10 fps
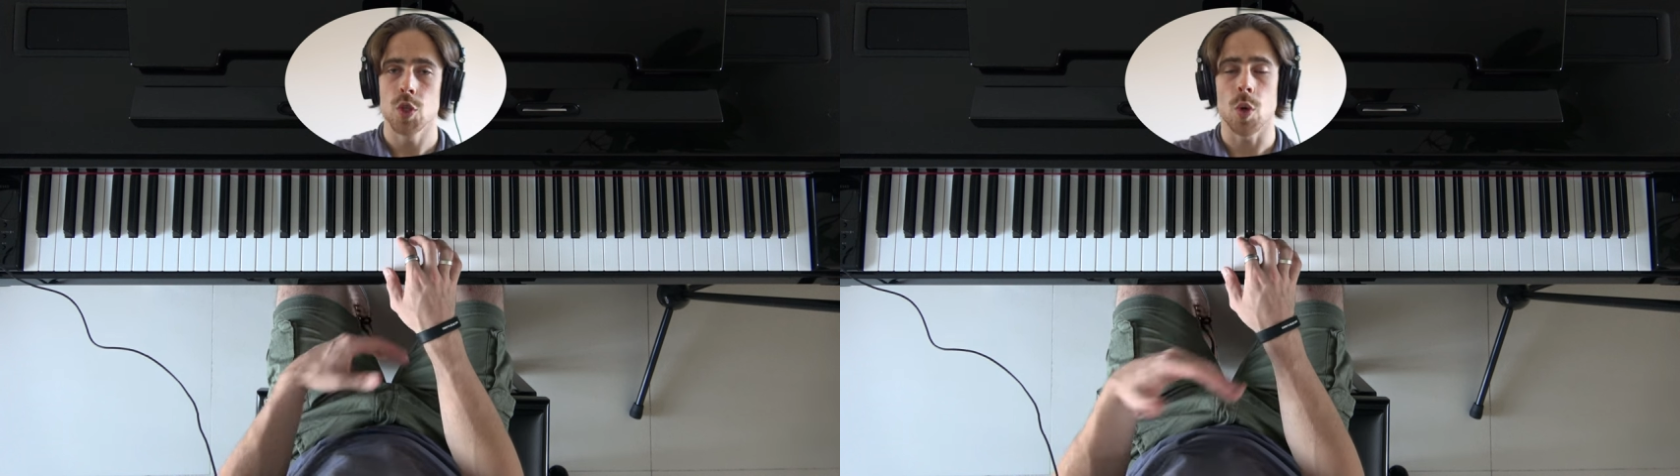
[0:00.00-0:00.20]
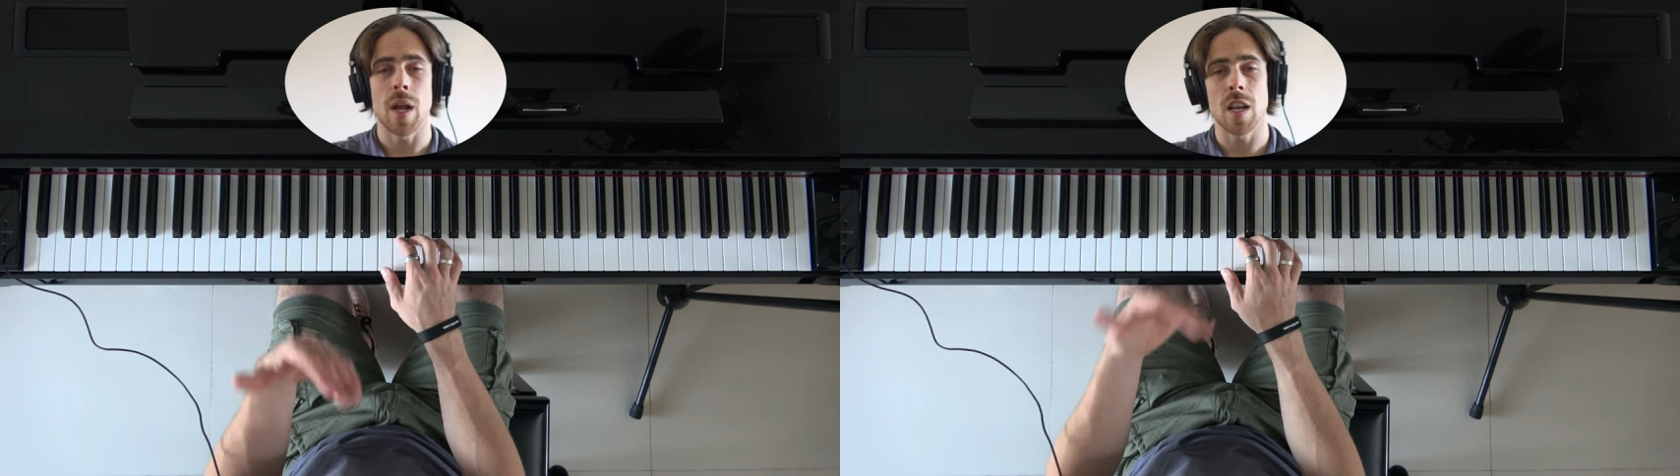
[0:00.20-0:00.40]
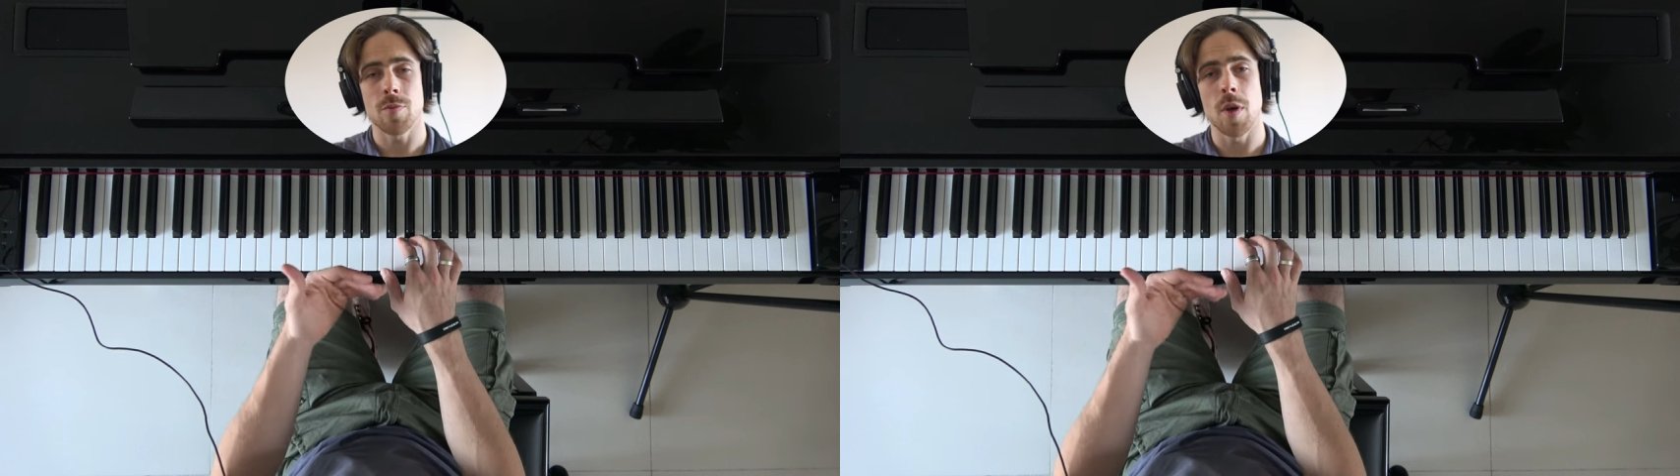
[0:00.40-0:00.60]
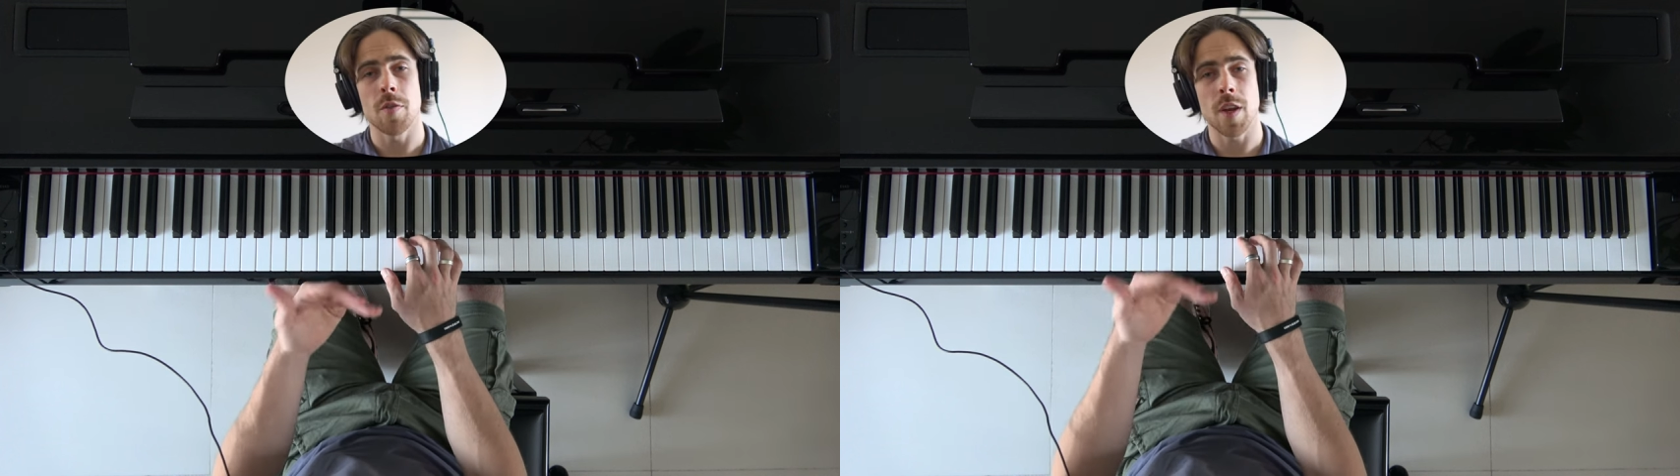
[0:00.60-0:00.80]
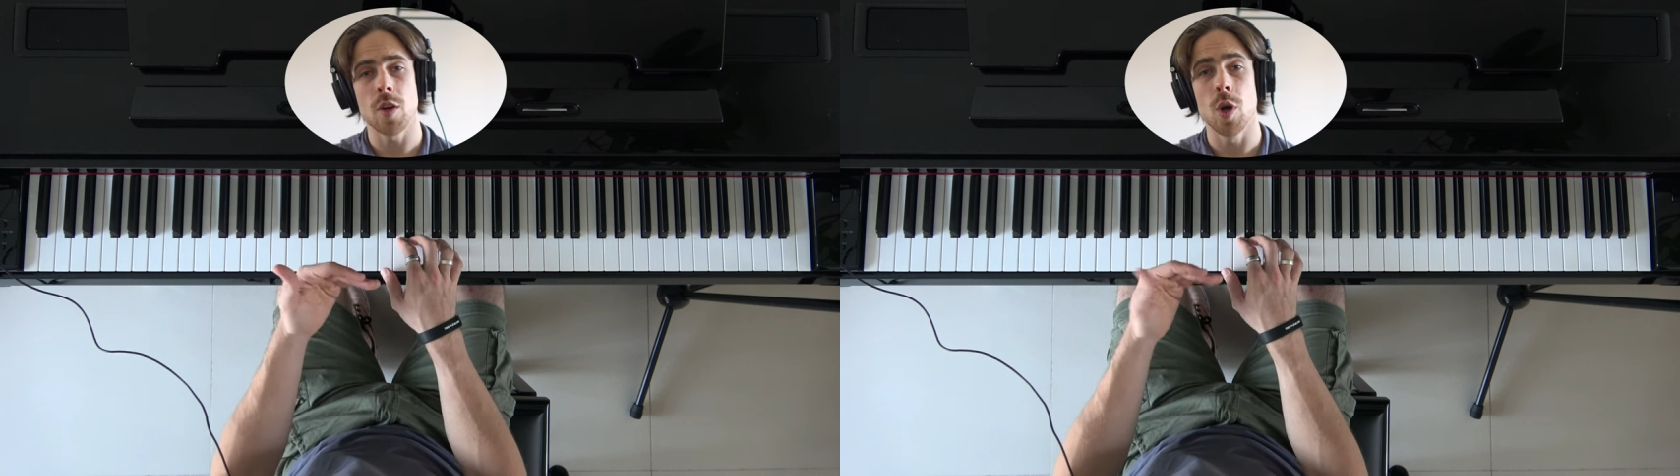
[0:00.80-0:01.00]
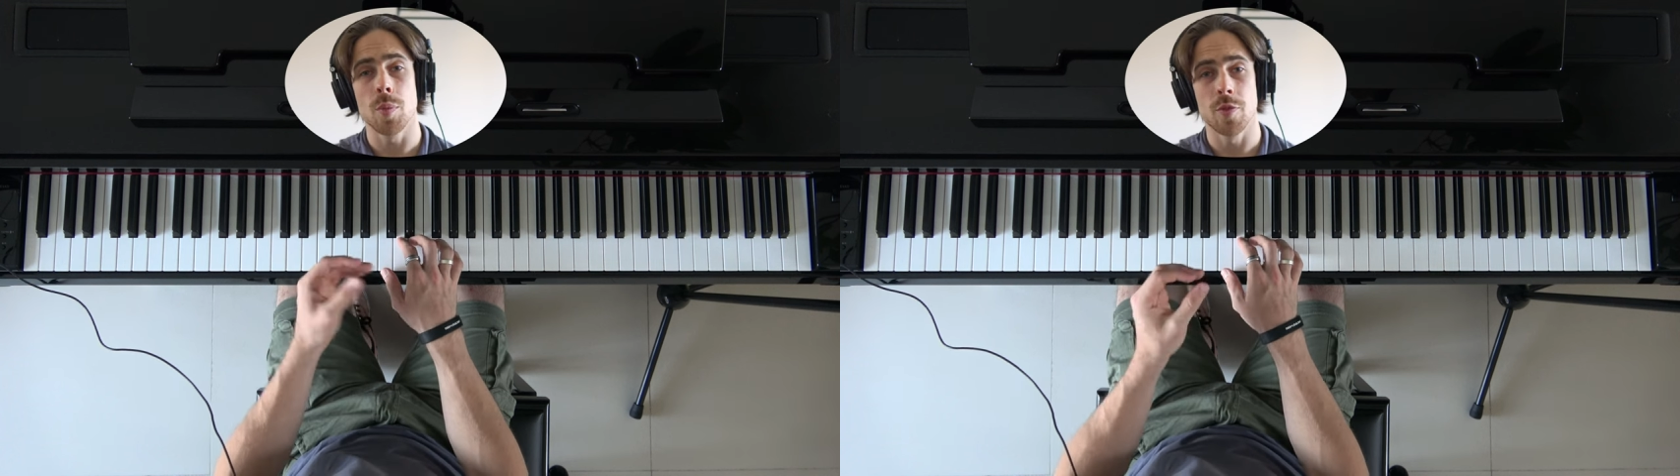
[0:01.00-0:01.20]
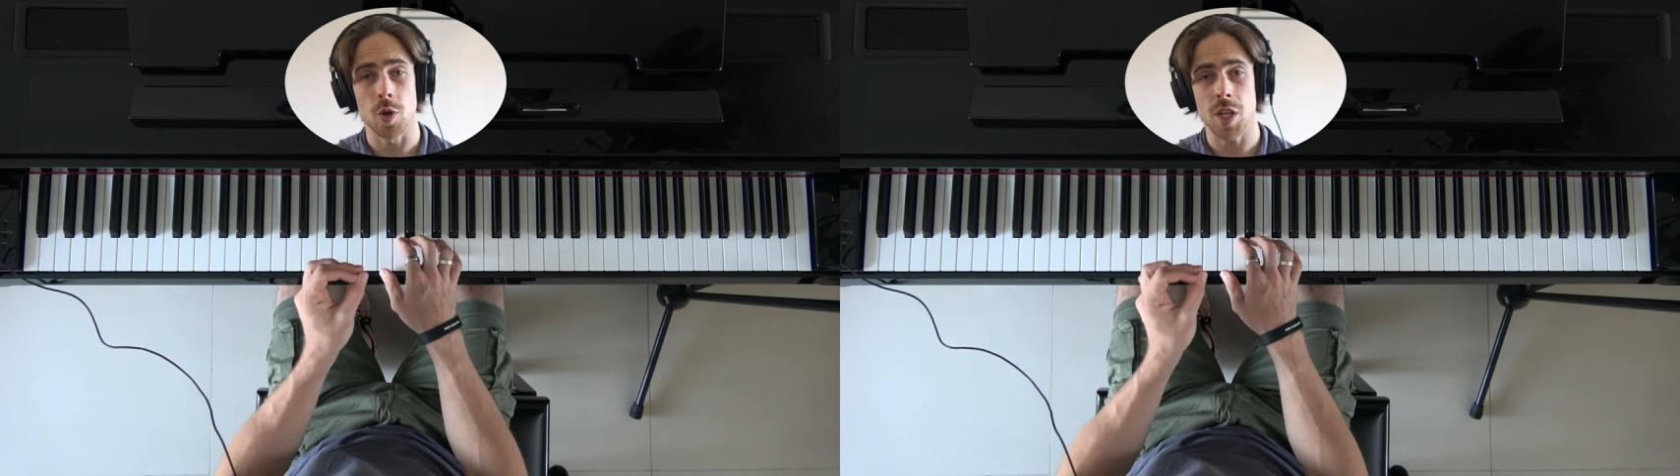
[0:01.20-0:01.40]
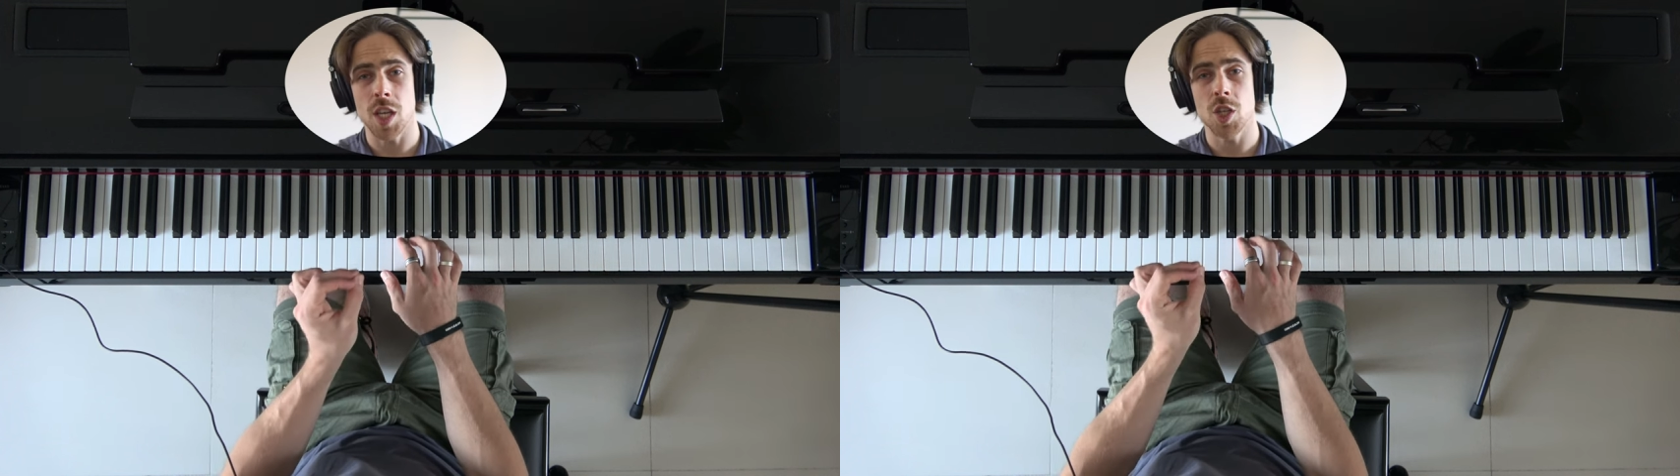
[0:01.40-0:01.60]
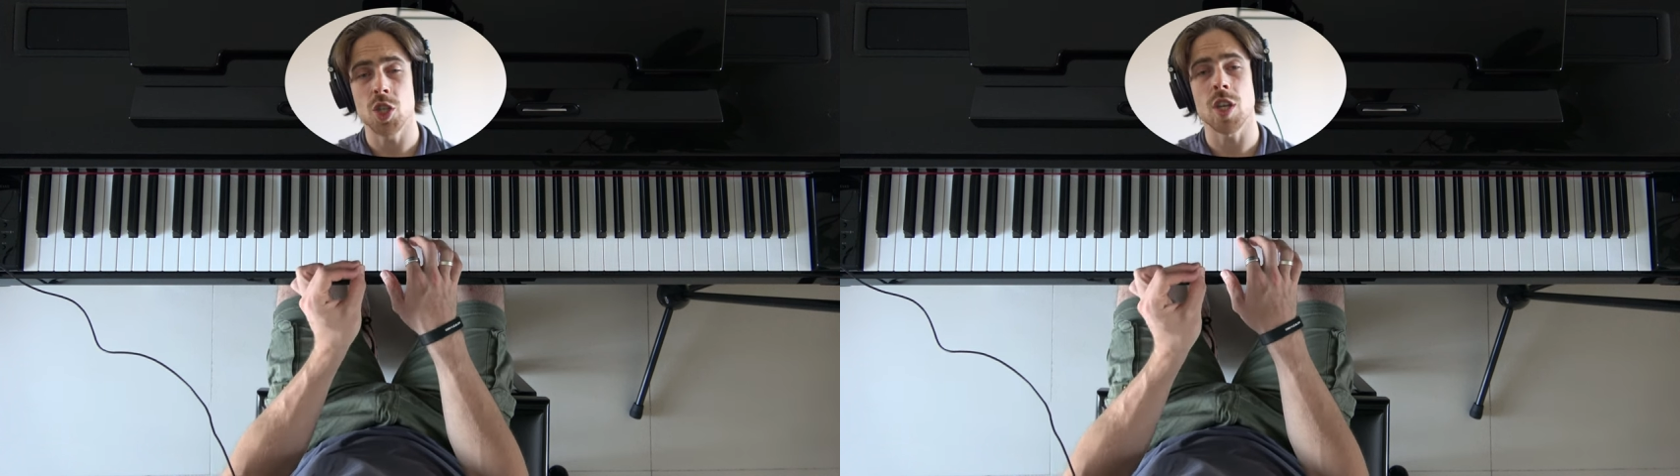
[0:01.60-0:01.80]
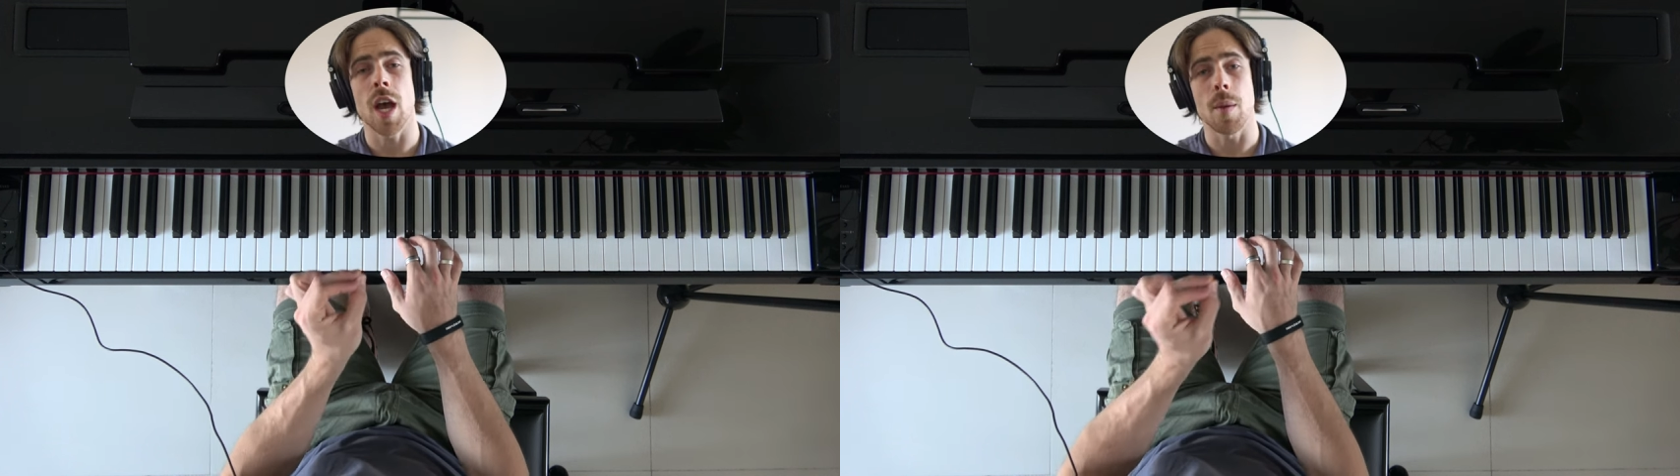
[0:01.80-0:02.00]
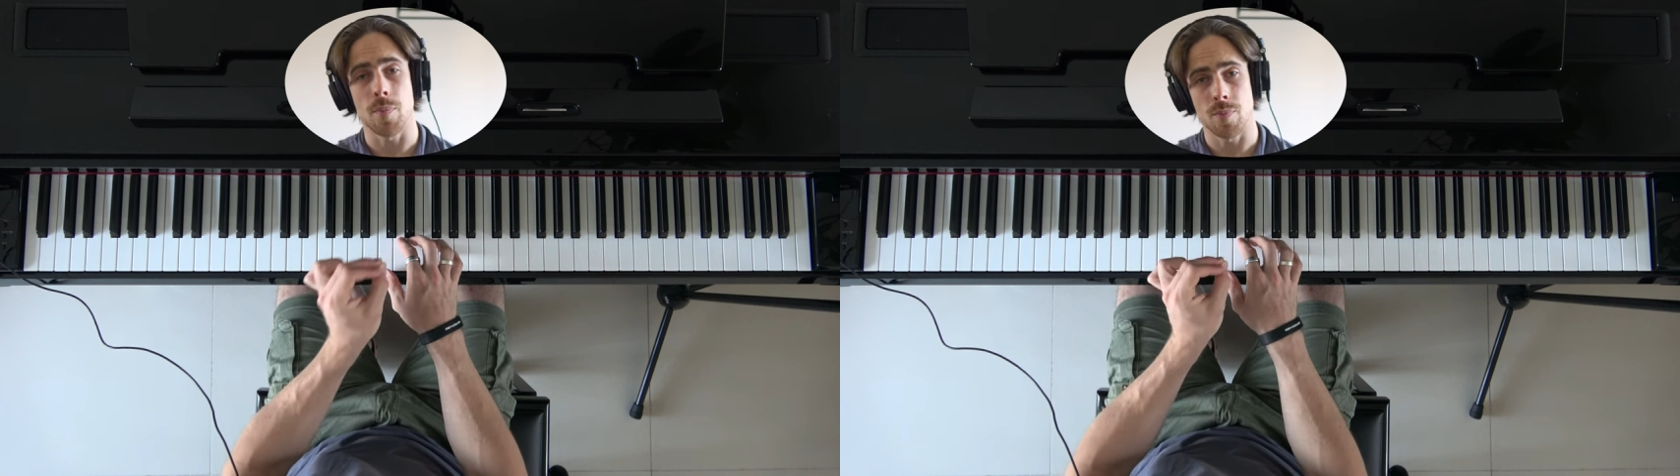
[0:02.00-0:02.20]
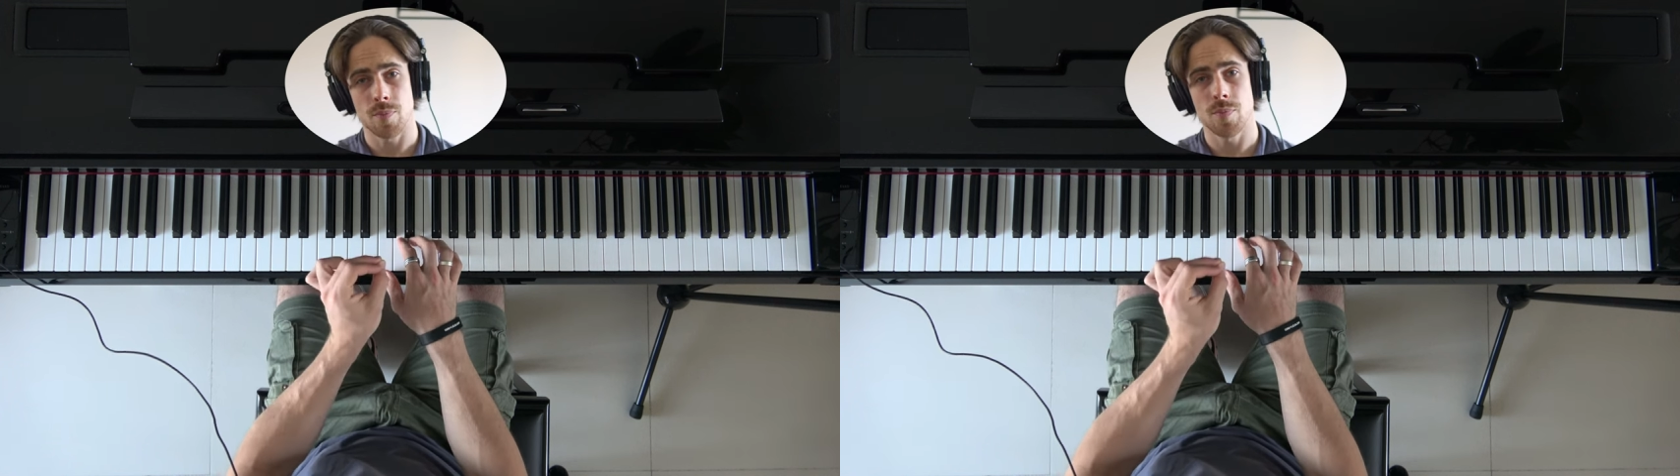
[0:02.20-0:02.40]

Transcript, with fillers: So I lift my finger up for each time